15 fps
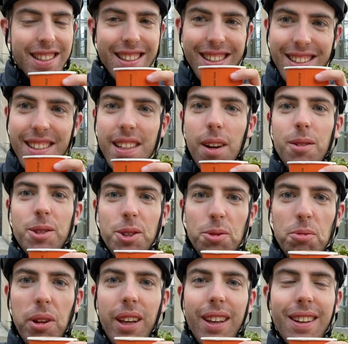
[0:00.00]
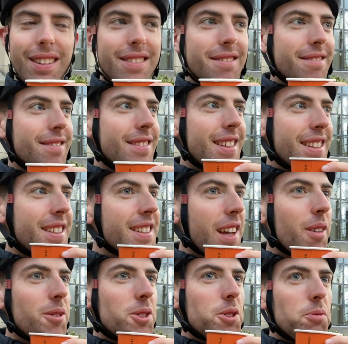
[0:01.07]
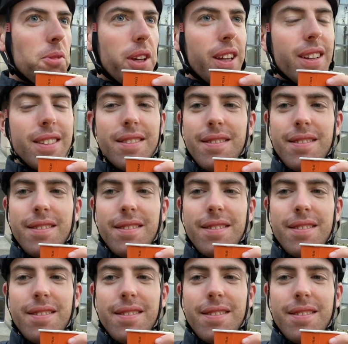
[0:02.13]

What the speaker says: This is how it should be. This is how it should be.